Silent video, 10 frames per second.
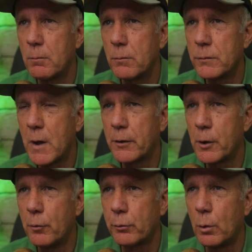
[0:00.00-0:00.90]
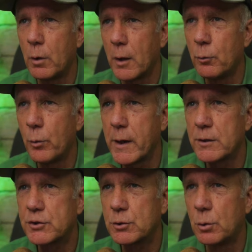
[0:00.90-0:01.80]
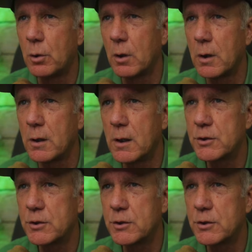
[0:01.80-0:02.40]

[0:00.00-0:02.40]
Now the overall unweighted score has